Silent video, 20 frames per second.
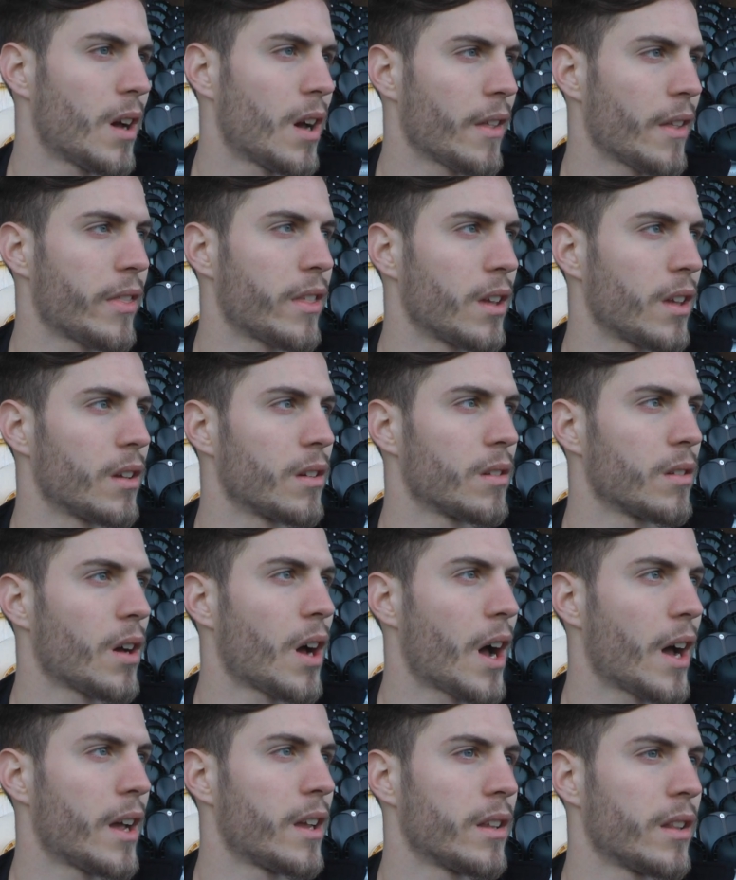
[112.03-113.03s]
I think
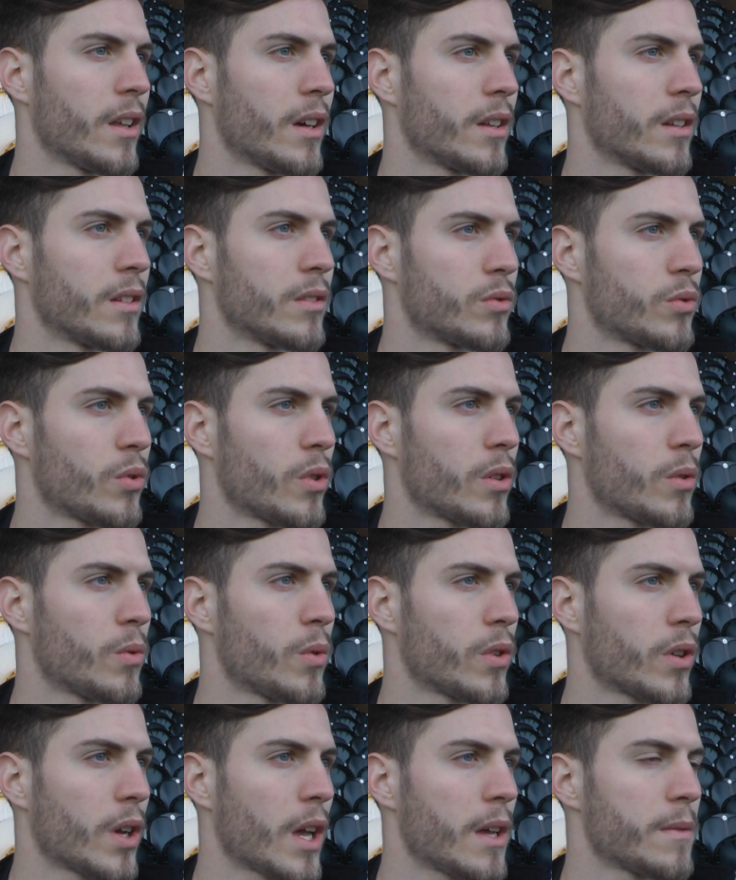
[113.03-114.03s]
higher than
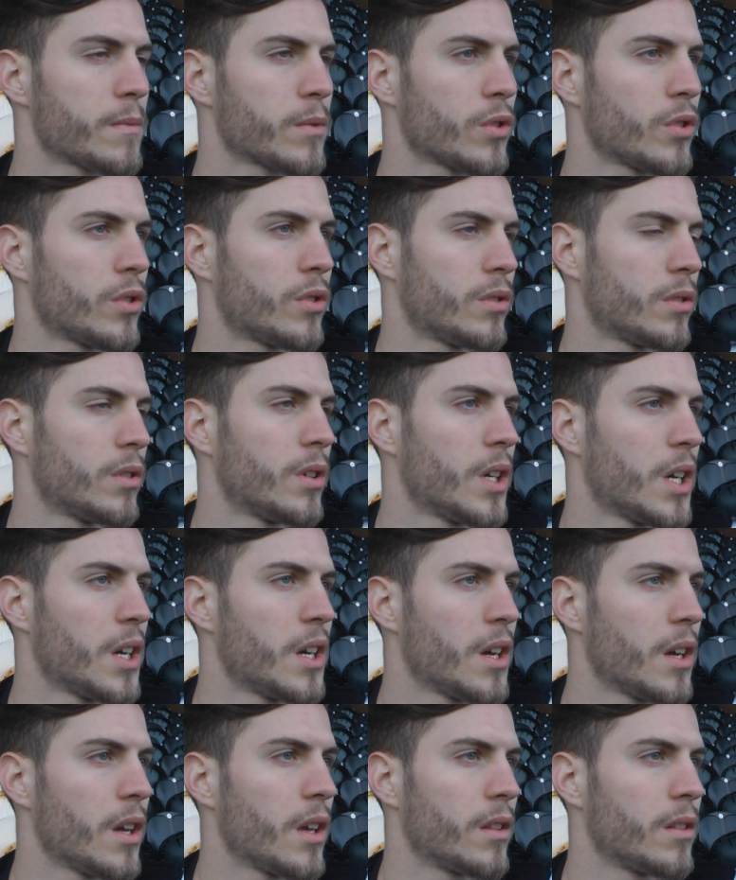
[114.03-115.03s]
21 games, so
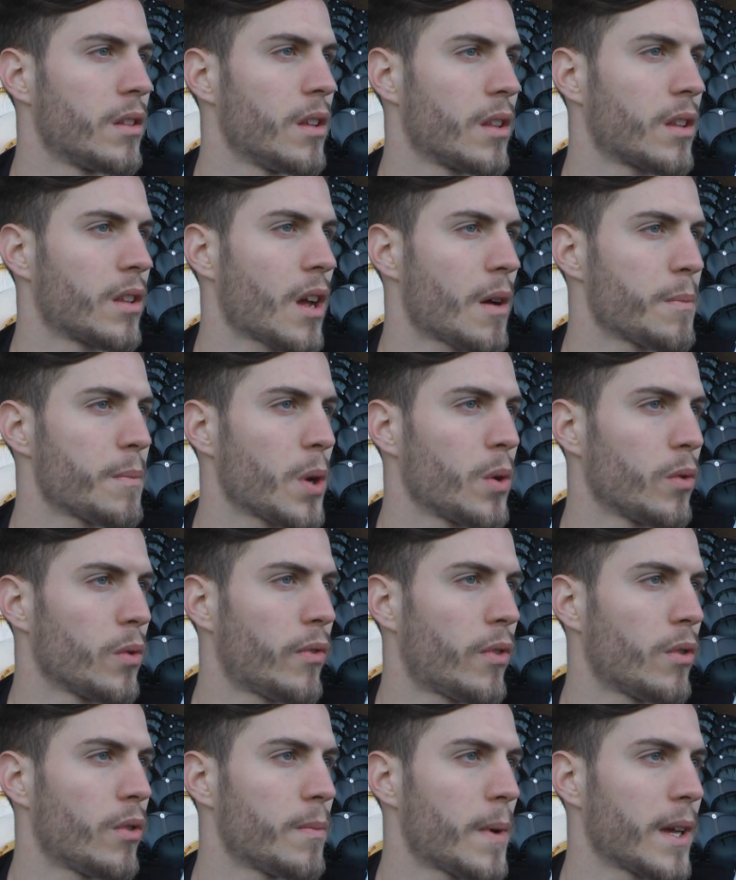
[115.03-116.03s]
it can be good
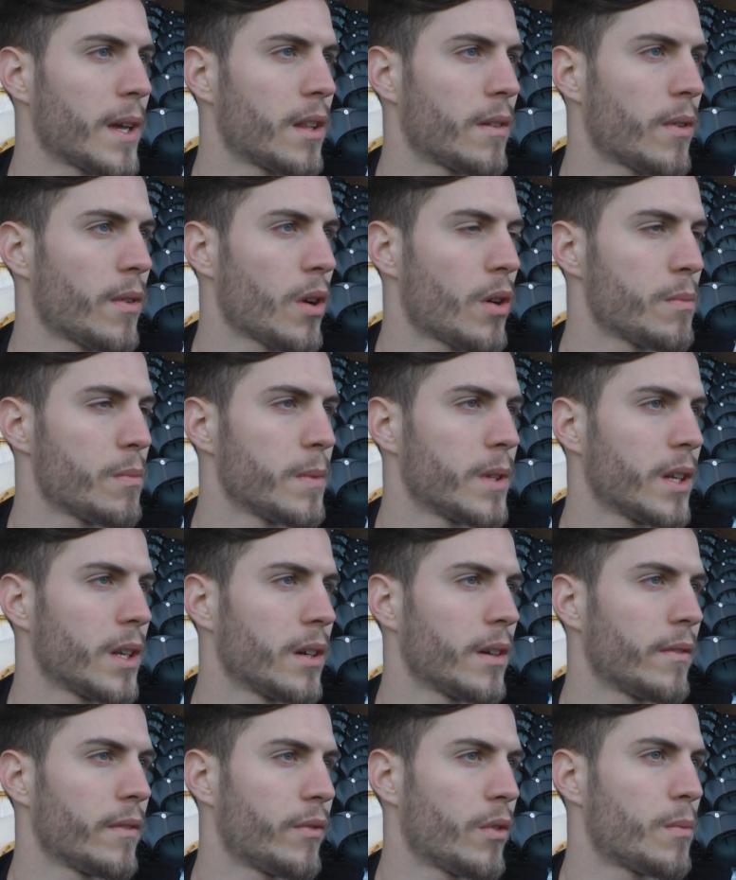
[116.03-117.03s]
for my development
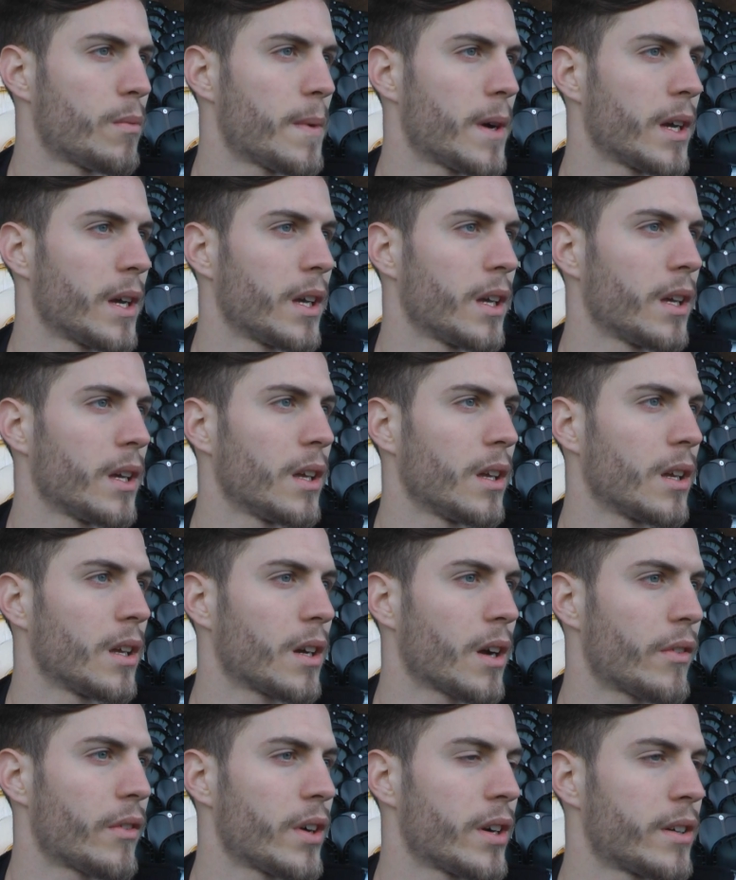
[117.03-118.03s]
and for my
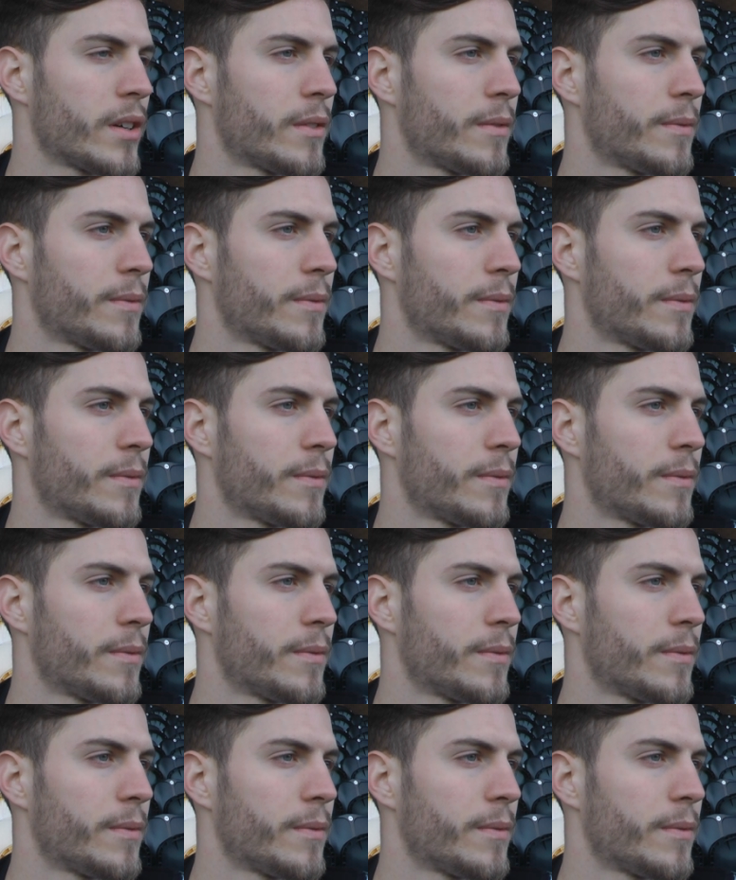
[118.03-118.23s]
career.